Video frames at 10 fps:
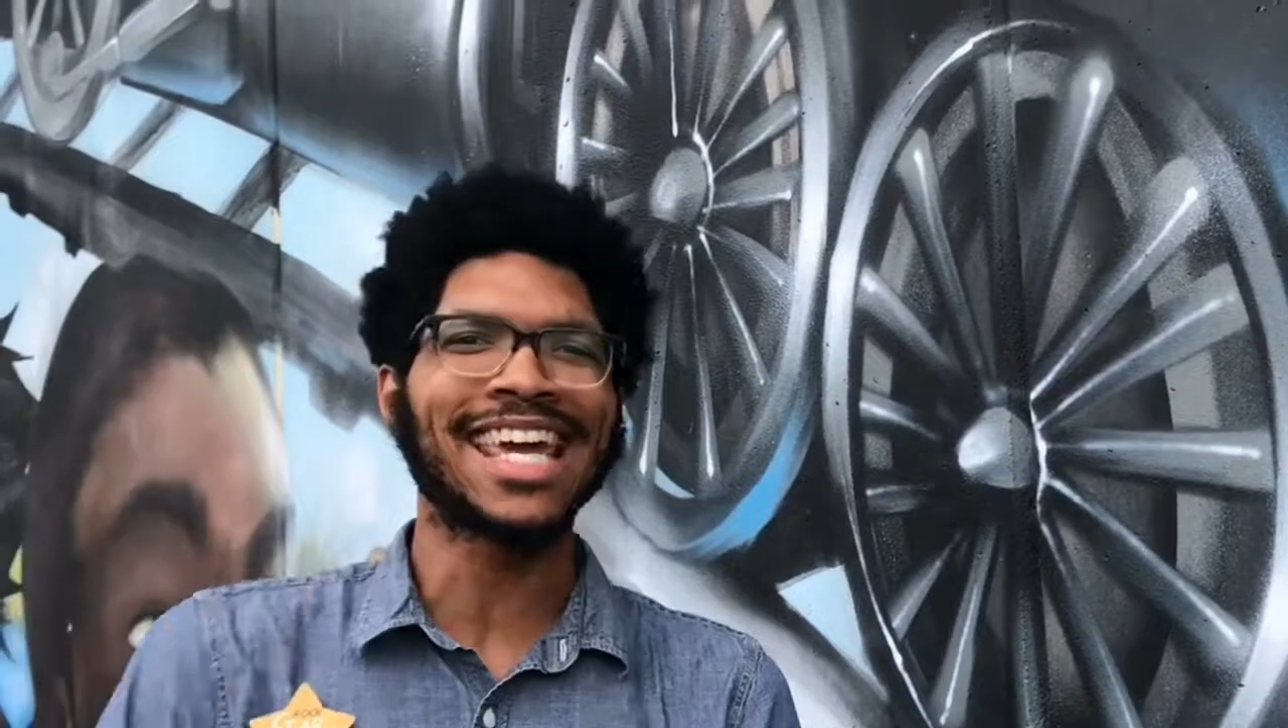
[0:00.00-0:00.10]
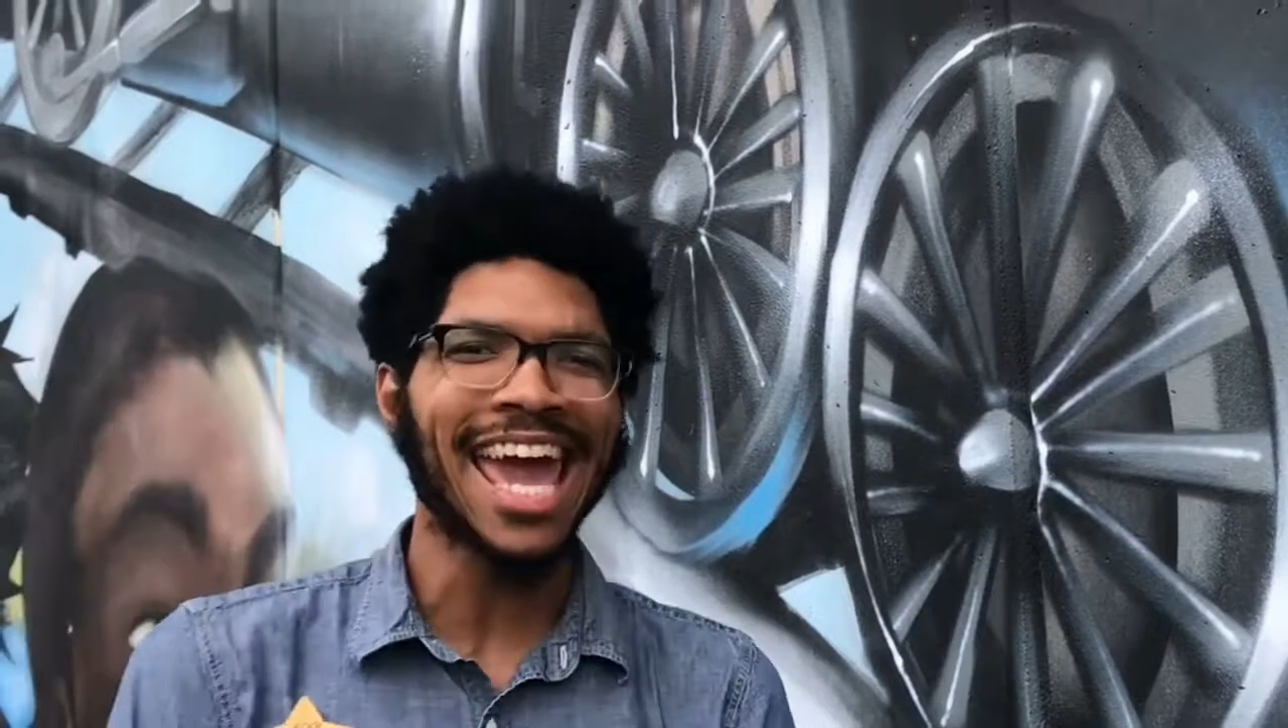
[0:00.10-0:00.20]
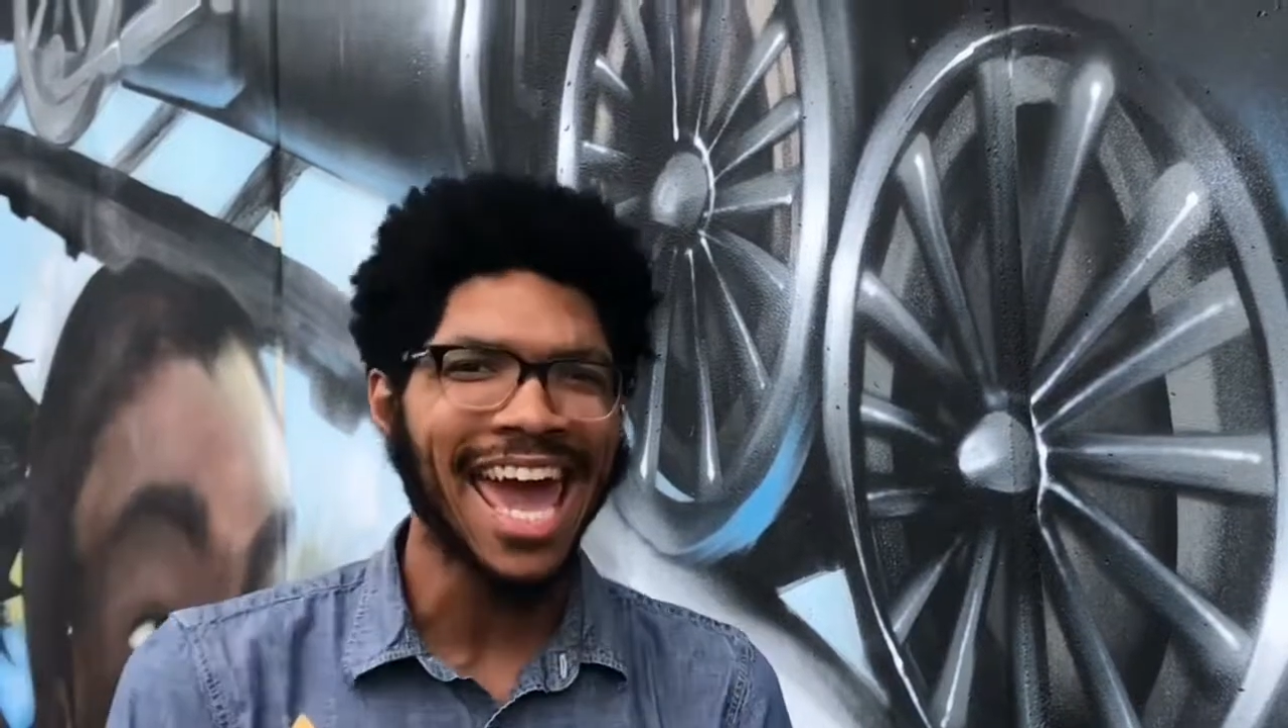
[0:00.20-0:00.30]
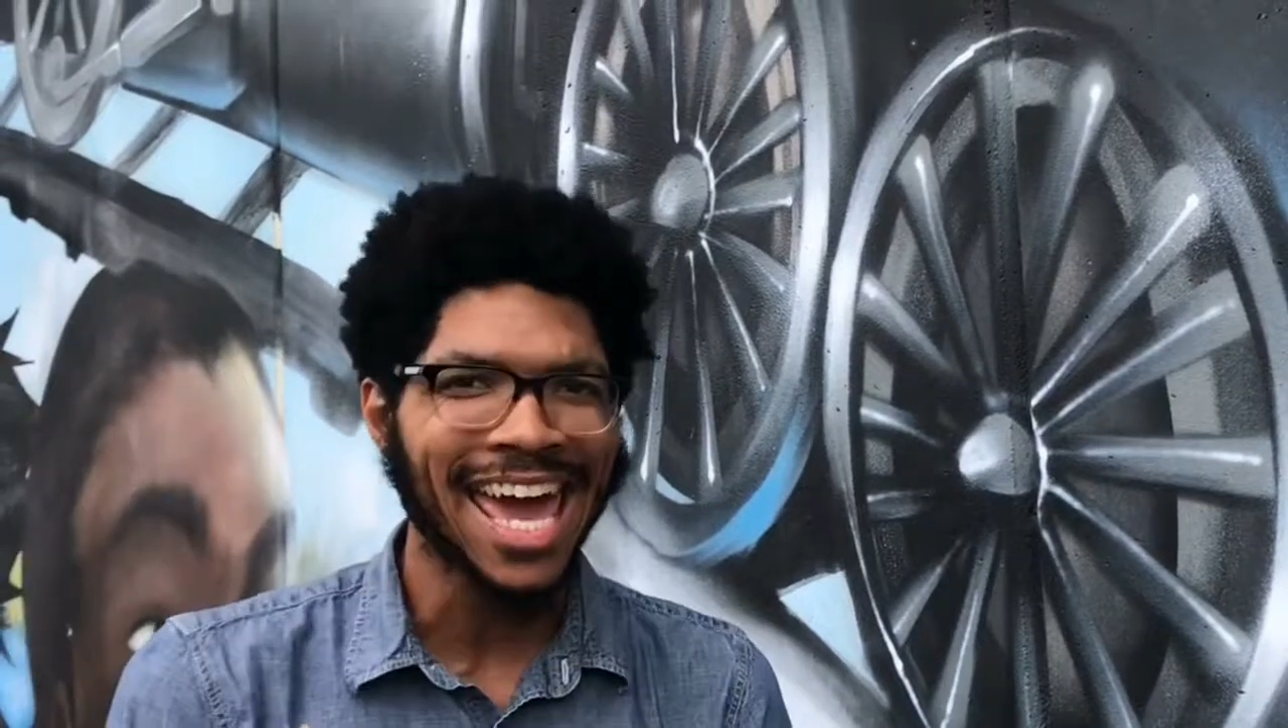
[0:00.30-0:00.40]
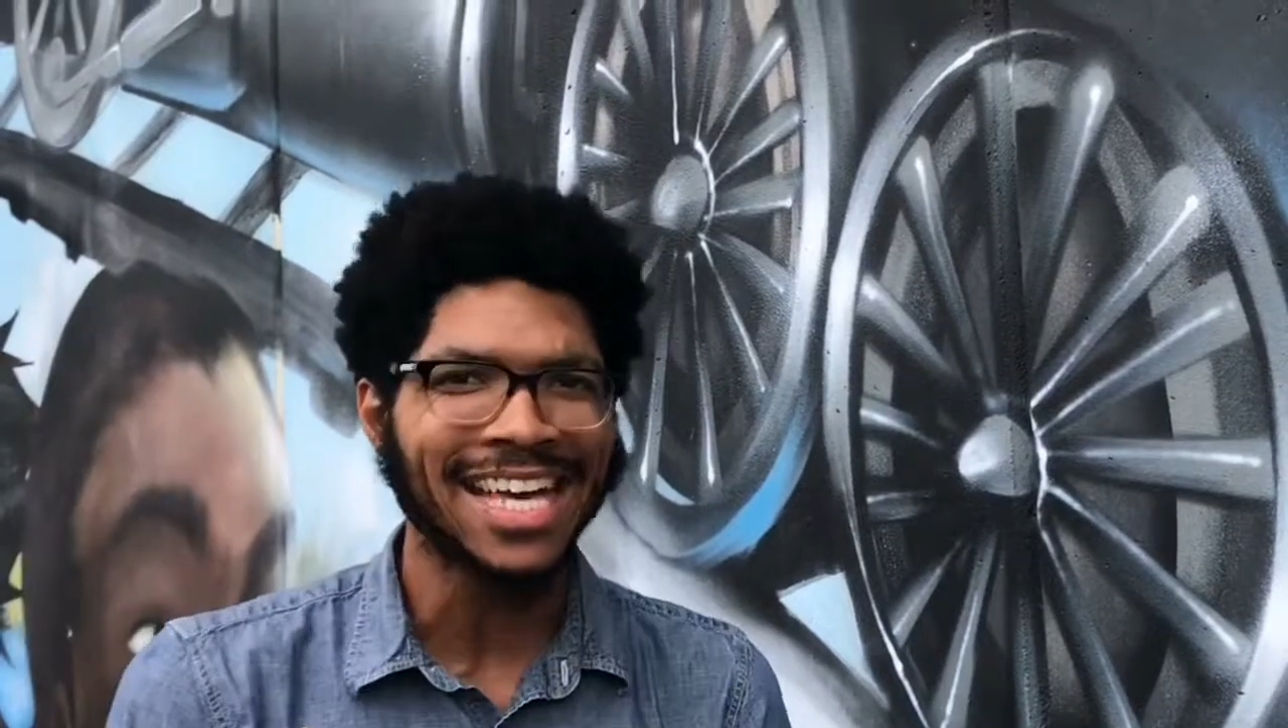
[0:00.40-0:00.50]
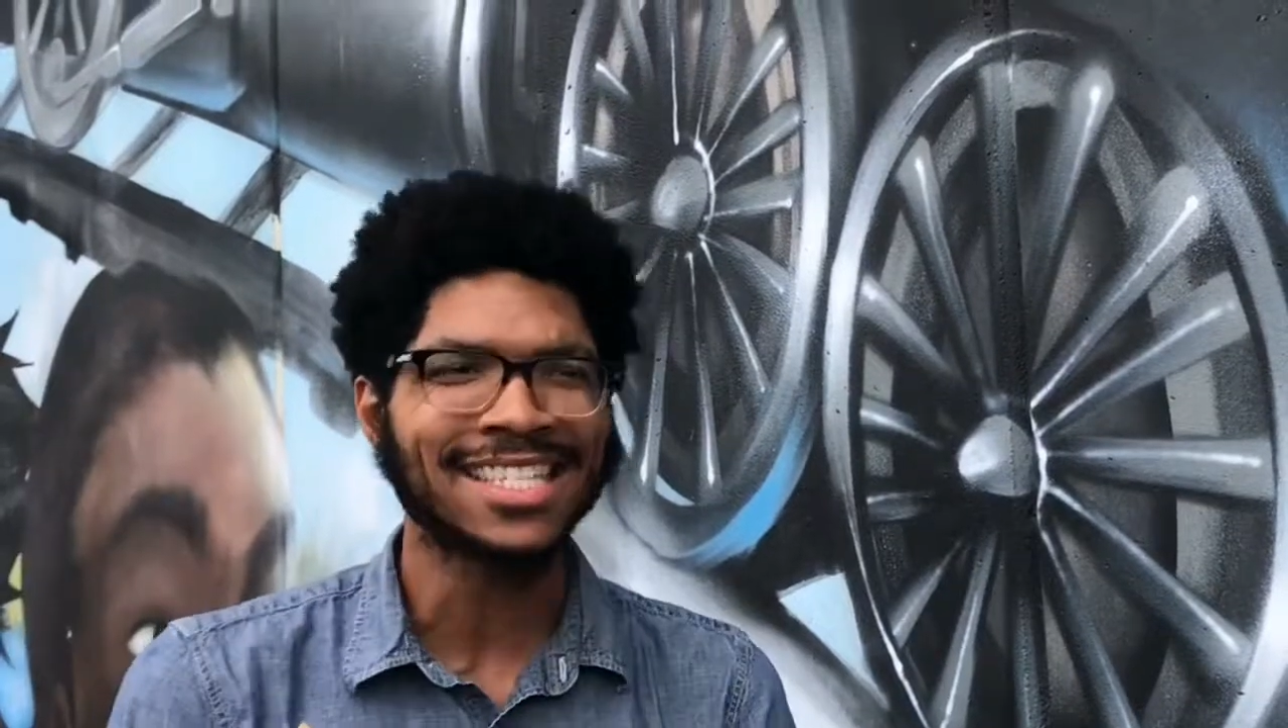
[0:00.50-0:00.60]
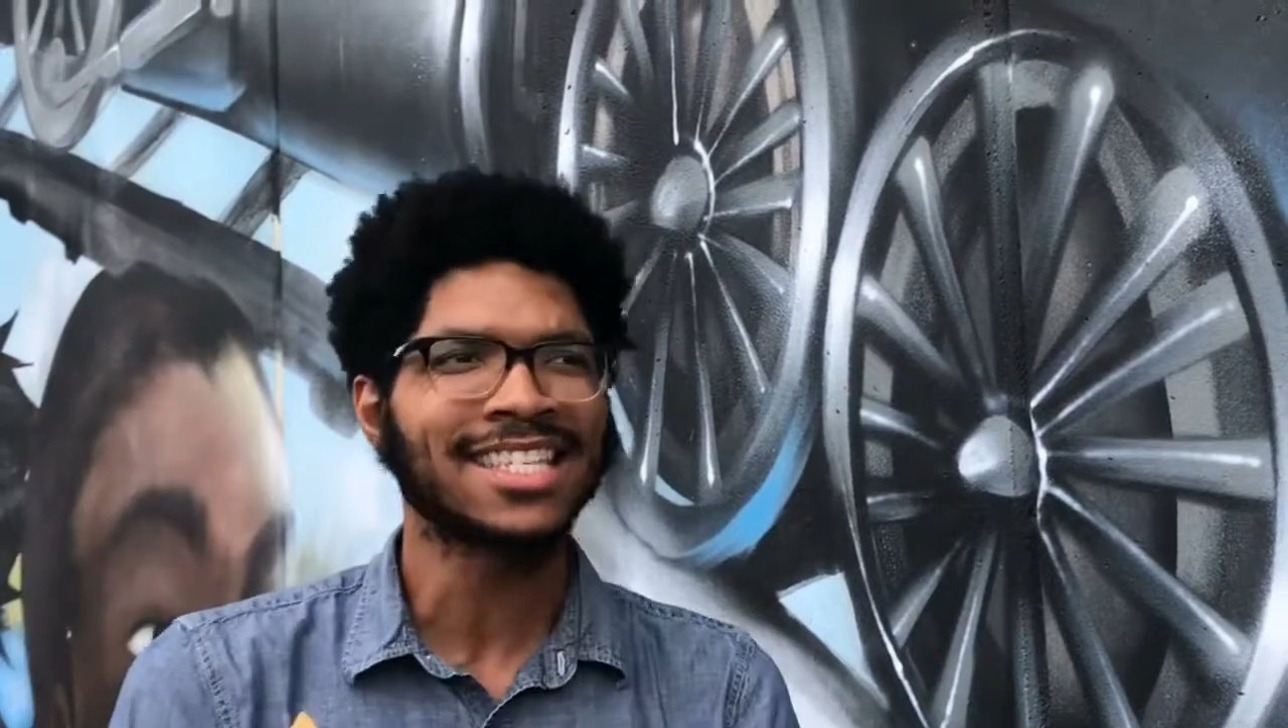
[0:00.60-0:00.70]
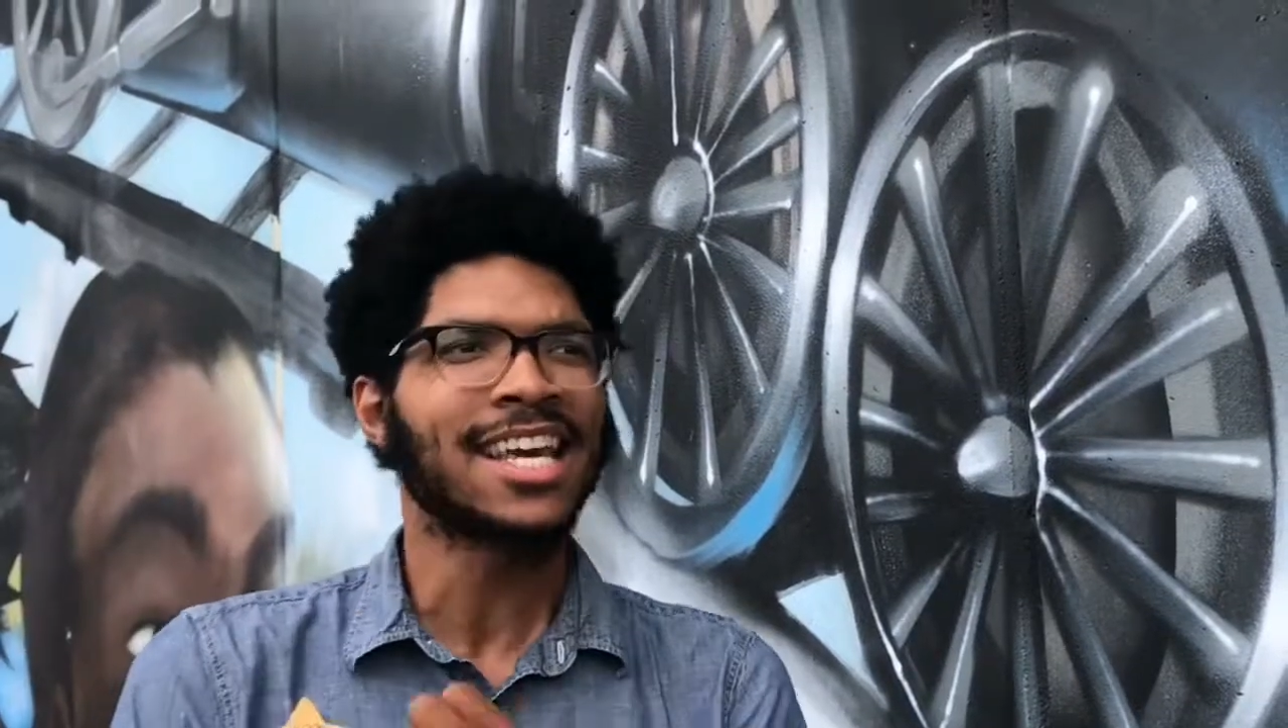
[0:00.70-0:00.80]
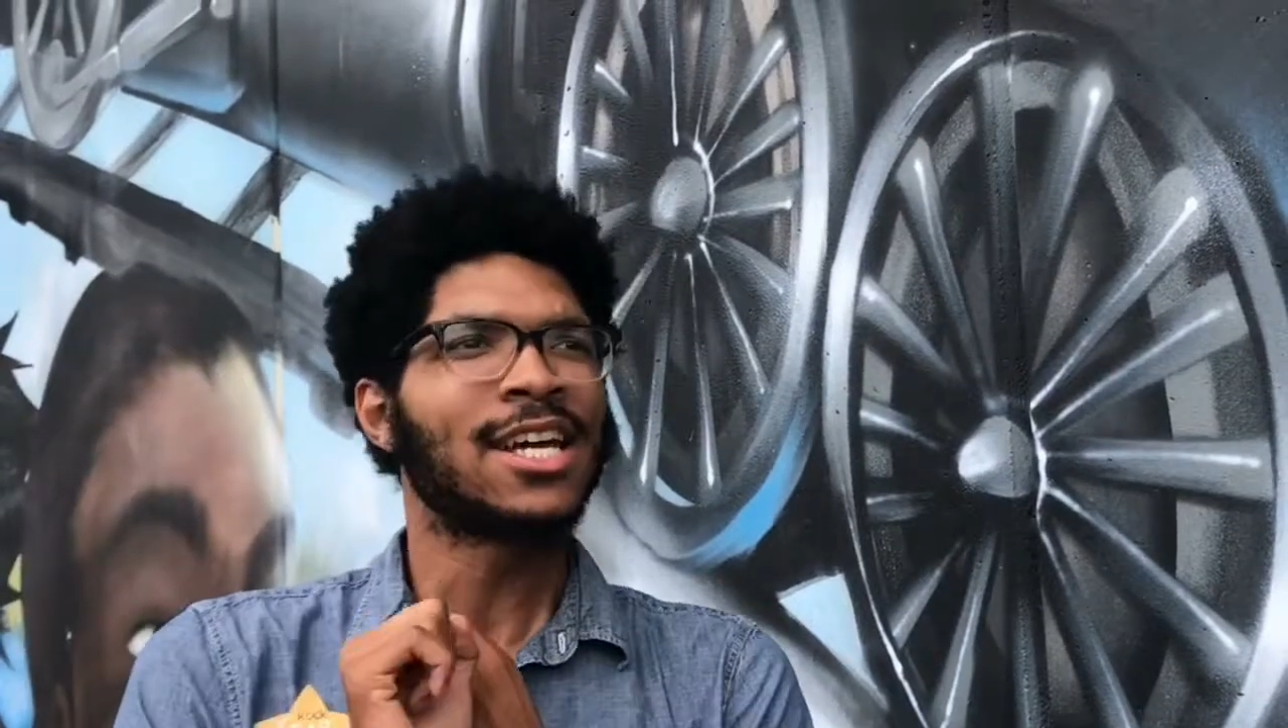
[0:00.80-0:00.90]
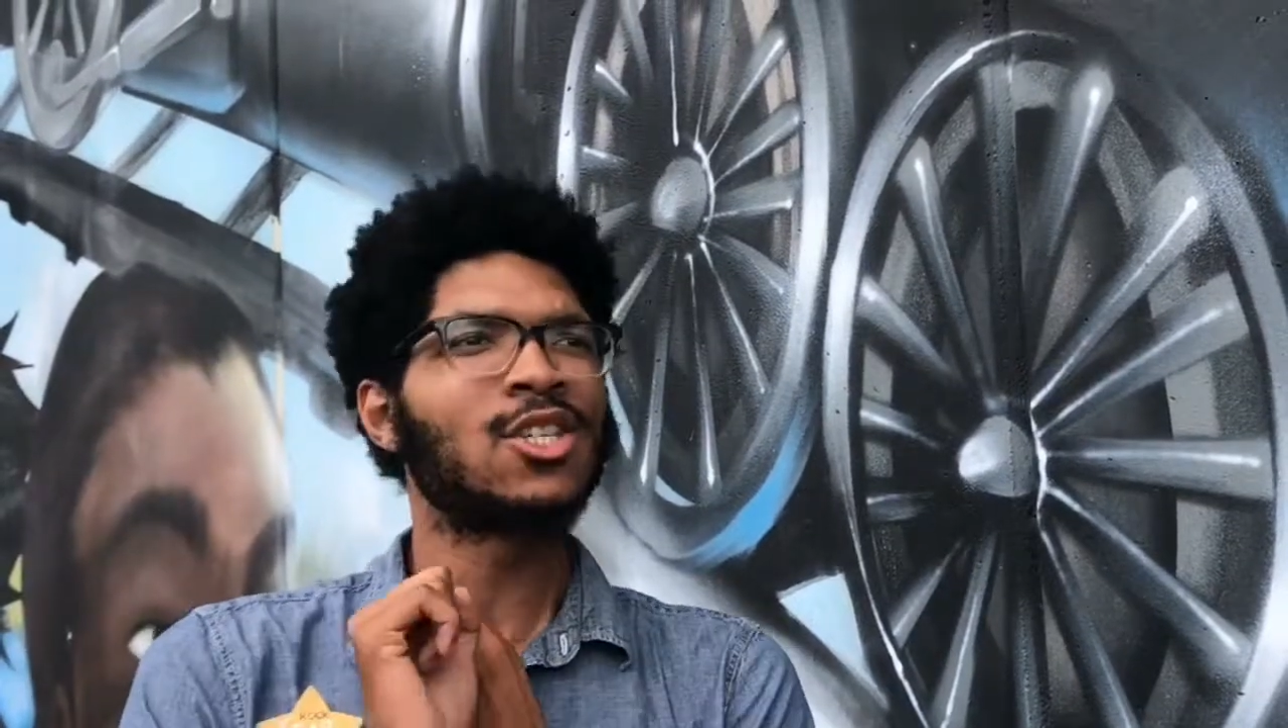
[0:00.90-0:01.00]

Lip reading: gas